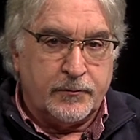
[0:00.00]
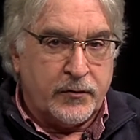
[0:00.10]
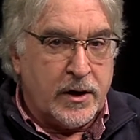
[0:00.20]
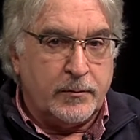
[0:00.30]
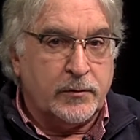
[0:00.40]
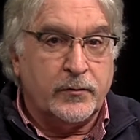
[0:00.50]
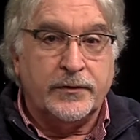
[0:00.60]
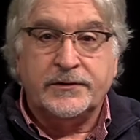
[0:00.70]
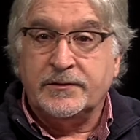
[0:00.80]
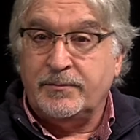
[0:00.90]
problem
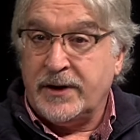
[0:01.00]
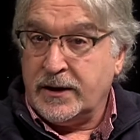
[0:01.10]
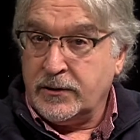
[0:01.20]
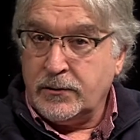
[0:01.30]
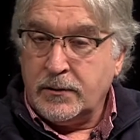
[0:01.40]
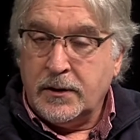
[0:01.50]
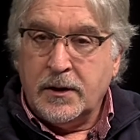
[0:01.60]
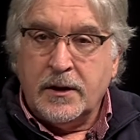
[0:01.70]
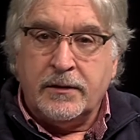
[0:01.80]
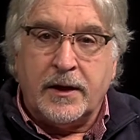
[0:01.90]
with tobacco,
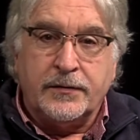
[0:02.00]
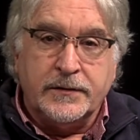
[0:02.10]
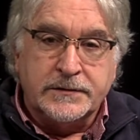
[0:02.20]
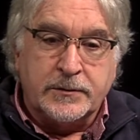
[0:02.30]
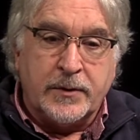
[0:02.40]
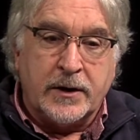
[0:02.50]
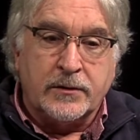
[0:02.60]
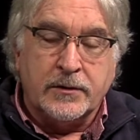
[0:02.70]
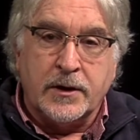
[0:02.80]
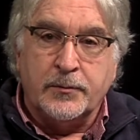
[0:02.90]
that these
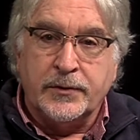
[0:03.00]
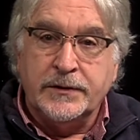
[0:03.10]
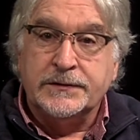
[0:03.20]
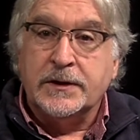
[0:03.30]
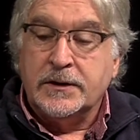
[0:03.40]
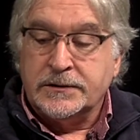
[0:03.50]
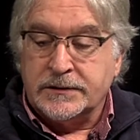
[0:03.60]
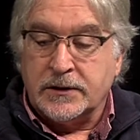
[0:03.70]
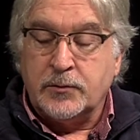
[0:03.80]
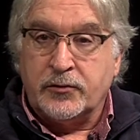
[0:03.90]
tobacco companies
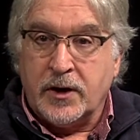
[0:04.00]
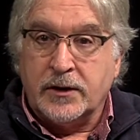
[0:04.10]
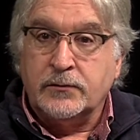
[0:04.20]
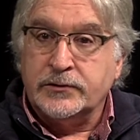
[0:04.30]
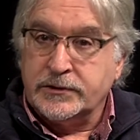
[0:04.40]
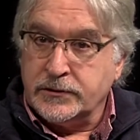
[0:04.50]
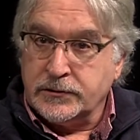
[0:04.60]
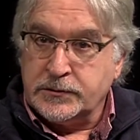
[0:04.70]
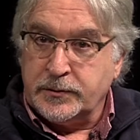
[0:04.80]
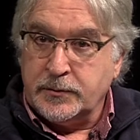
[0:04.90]
sell a product which
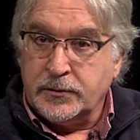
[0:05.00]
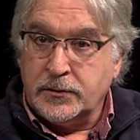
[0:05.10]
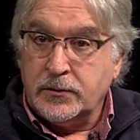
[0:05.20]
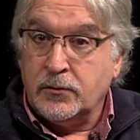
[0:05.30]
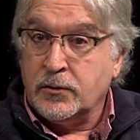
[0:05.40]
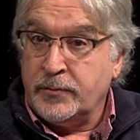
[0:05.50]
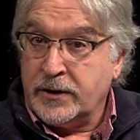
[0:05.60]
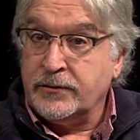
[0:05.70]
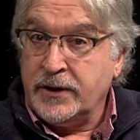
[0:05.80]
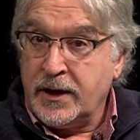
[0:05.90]
kills people, or
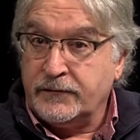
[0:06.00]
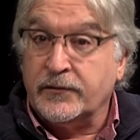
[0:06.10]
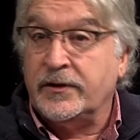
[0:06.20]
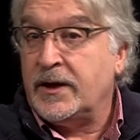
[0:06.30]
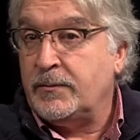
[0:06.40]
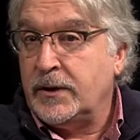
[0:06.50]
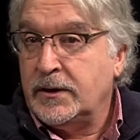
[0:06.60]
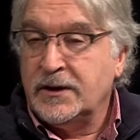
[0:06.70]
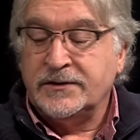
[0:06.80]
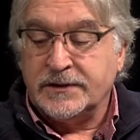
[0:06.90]
better yet for them,
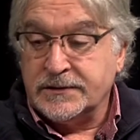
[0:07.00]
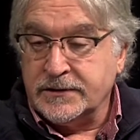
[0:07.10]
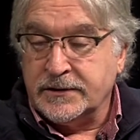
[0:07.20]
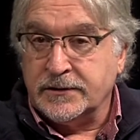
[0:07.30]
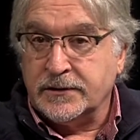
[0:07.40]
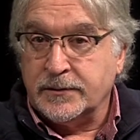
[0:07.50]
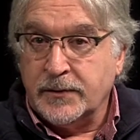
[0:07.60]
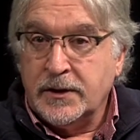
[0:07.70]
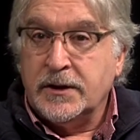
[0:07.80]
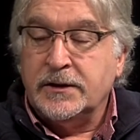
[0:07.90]
doesn't kill them.
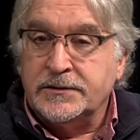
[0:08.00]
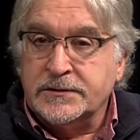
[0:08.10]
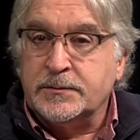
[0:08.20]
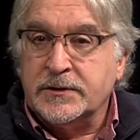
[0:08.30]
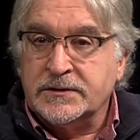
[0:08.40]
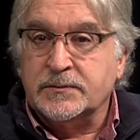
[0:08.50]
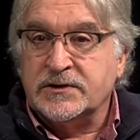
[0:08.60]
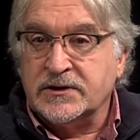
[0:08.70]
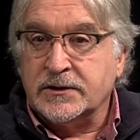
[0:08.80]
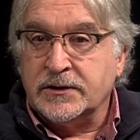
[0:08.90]
It just makes them
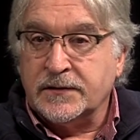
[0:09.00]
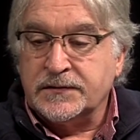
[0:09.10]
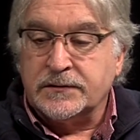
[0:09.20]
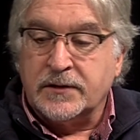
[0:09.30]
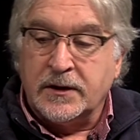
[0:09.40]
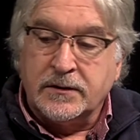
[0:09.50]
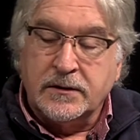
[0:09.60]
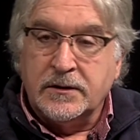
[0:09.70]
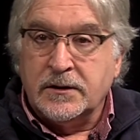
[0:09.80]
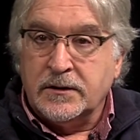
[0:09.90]
sick enough so that
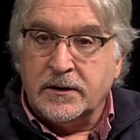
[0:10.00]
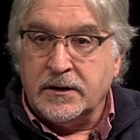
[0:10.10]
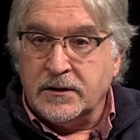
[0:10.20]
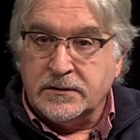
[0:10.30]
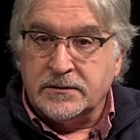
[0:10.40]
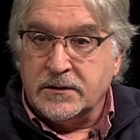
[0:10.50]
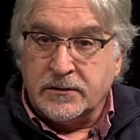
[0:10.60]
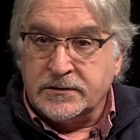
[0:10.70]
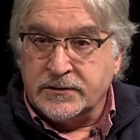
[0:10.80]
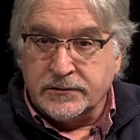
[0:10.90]
they
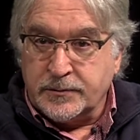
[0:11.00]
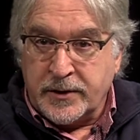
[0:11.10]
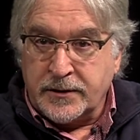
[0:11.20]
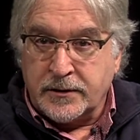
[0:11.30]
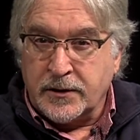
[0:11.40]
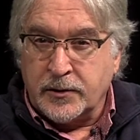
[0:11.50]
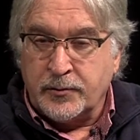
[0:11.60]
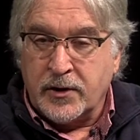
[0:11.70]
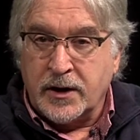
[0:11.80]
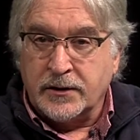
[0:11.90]
are still dependent on their
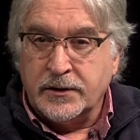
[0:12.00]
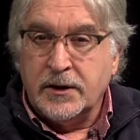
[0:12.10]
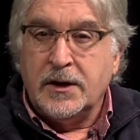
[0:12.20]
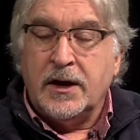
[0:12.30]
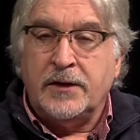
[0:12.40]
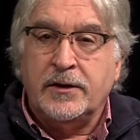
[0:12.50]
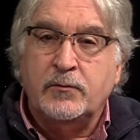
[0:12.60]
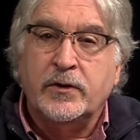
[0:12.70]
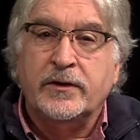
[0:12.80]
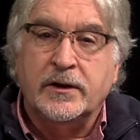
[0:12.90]
product. And
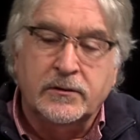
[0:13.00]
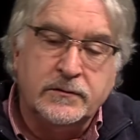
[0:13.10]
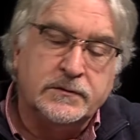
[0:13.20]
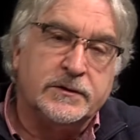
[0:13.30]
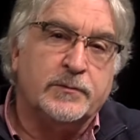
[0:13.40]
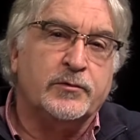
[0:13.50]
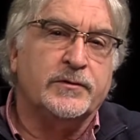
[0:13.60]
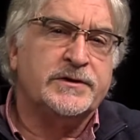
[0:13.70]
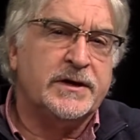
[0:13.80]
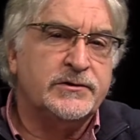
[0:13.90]
then when they lose their
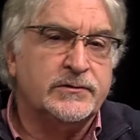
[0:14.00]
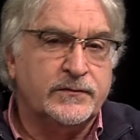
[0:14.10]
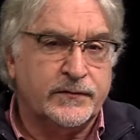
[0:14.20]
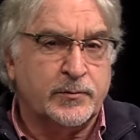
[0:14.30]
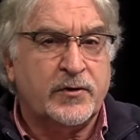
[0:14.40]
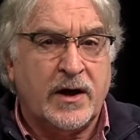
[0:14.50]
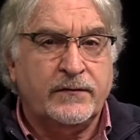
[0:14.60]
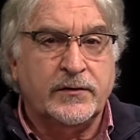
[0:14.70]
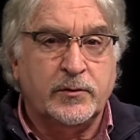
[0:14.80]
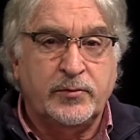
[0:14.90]
potential for
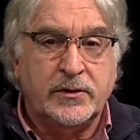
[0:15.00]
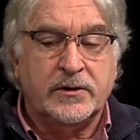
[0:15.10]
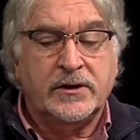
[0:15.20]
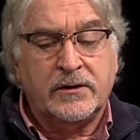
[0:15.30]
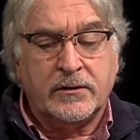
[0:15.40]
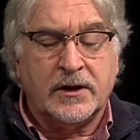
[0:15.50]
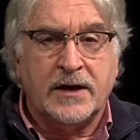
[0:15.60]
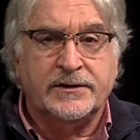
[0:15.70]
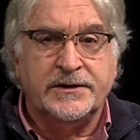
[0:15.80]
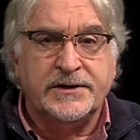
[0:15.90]
profitability, they're
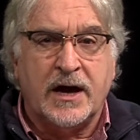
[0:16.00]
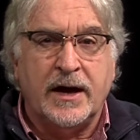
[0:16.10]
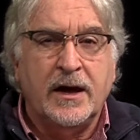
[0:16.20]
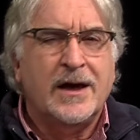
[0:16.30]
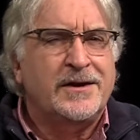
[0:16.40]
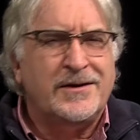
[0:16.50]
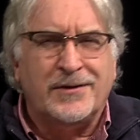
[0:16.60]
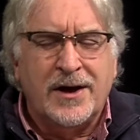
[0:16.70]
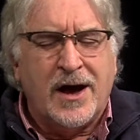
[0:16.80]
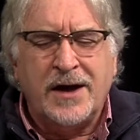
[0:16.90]
allowed to die. No,
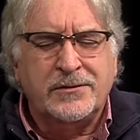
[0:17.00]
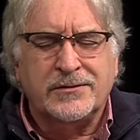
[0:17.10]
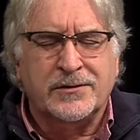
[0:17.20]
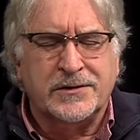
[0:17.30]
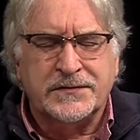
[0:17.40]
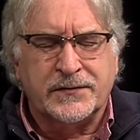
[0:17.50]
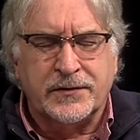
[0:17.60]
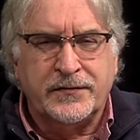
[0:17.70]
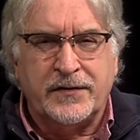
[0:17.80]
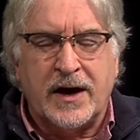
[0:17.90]
I don't know this for
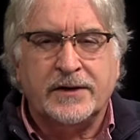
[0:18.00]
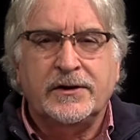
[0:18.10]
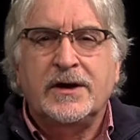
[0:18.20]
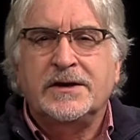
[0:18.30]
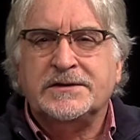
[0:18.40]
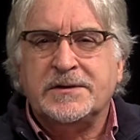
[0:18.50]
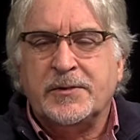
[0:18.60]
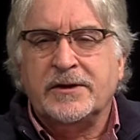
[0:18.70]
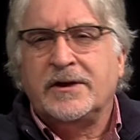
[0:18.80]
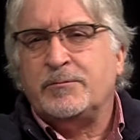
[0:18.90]
a fact. It's
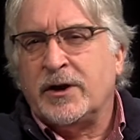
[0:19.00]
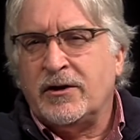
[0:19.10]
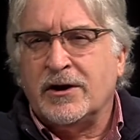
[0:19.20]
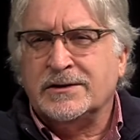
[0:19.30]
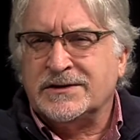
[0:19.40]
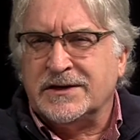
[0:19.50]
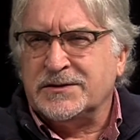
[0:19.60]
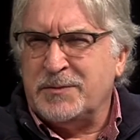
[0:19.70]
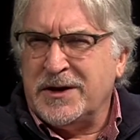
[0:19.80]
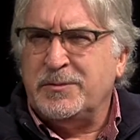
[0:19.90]
something that my heart
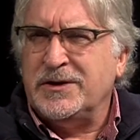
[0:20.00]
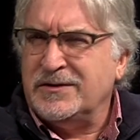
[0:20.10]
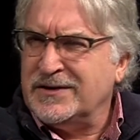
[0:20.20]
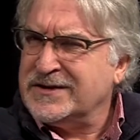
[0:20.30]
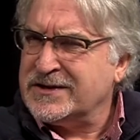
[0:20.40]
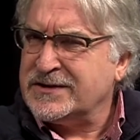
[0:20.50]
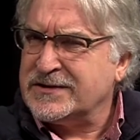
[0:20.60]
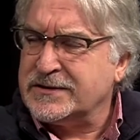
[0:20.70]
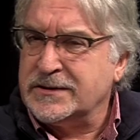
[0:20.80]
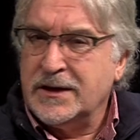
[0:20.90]
says maybe
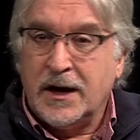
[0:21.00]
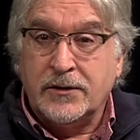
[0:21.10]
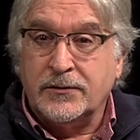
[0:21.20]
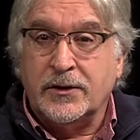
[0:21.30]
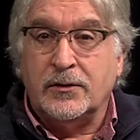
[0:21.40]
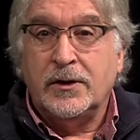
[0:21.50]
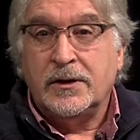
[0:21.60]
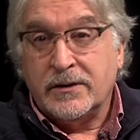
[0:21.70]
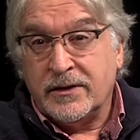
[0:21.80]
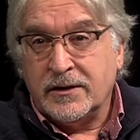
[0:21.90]
exists. I don't know.
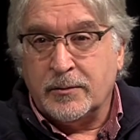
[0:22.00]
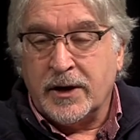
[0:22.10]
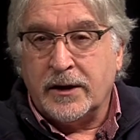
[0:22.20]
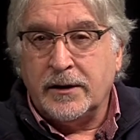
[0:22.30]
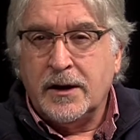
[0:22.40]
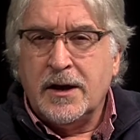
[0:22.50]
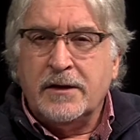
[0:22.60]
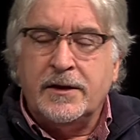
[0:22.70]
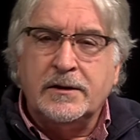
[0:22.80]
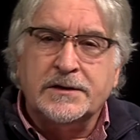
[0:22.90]
Think about it.
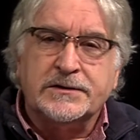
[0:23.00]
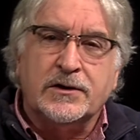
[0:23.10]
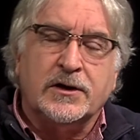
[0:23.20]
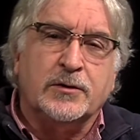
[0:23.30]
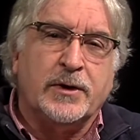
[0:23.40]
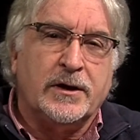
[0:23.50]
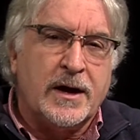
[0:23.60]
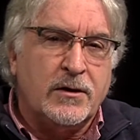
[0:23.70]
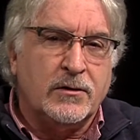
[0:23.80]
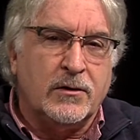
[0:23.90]
Then let's talk about
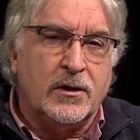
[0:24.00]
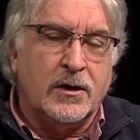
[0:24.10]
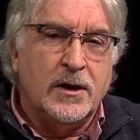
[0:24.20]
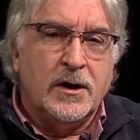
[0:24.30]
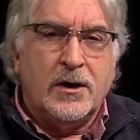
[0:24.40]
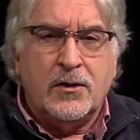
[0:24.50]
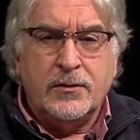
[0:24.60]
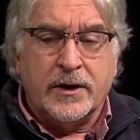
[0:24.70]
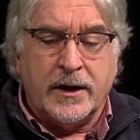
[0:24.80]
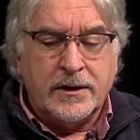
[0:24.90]
alcohol.
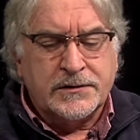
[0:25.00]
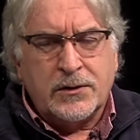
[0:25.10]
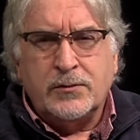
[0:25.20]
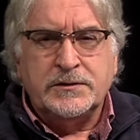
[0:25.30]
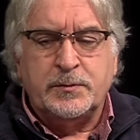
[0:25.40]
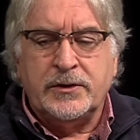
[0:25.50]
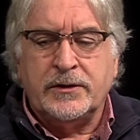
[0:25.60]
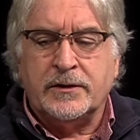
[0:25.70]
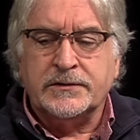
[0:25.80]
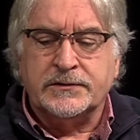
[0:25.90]
Okay, it's always been
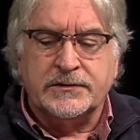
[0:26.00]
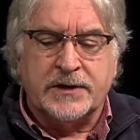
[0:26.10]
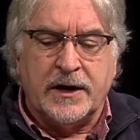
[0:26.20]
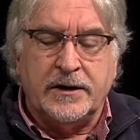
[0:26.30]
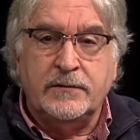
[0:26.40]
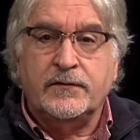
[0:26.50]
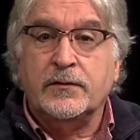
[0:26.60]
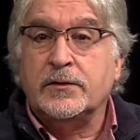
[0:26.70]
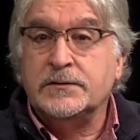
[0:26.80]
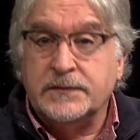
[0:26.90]
in our society, and for
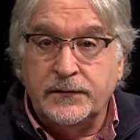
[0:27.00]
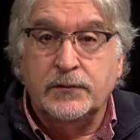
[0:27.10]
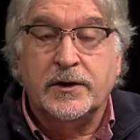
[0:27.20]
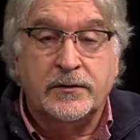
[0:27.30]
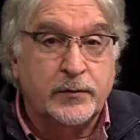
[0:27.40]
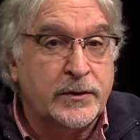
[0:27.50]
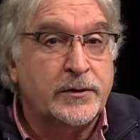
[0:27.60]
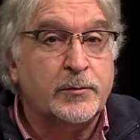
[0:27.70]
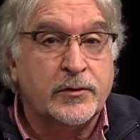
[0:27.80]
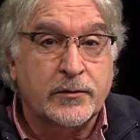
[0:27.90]
those of you that have been
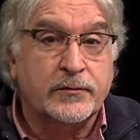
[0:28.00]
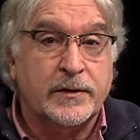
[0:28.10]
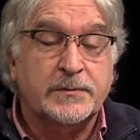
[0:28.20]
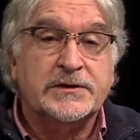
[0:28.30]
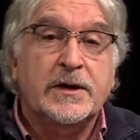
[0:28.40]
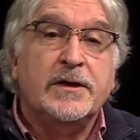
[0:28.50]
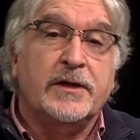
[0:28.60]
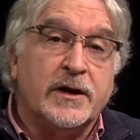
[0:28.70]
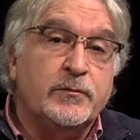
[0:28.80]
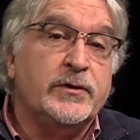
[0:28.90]
in the programs
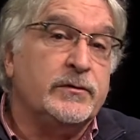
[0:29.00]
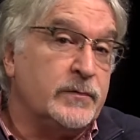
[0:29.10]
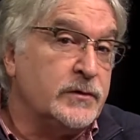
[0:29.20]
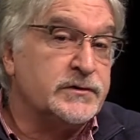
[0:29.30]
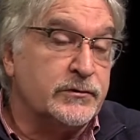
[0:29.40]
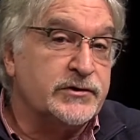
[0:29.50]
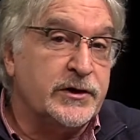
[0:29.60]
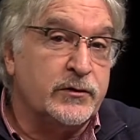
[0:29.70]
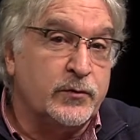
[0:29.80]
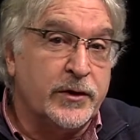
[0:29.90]
that I've been
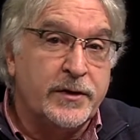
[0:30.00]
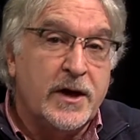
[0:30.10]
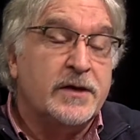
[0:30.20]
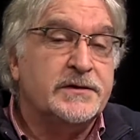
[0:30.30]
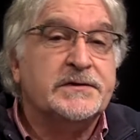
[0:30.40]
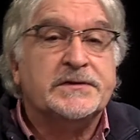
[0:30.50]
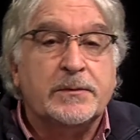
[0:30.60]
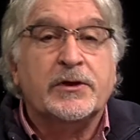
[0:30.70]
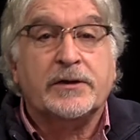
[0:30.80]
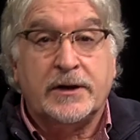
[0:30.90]
associated with, this is
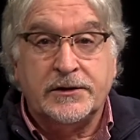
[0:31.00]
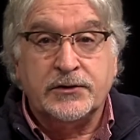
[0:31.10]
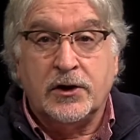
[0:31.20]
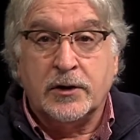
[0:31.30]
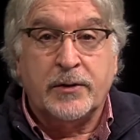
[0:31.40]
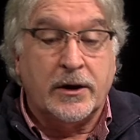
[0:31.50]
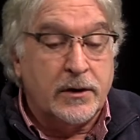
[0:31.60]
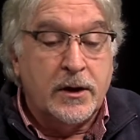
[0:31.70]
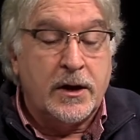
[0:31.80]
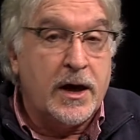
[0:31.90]
something that I talk about
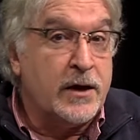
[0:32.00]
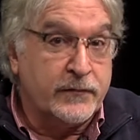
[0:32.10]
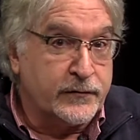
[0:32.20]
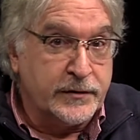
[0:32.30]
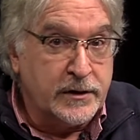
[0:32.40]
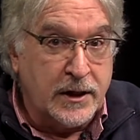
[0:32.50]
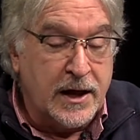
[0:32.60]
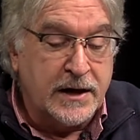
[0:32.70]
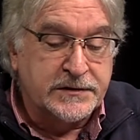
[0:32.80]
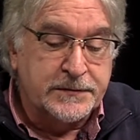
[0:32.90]
every
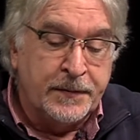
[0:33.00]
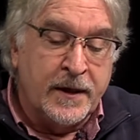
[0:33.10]
class,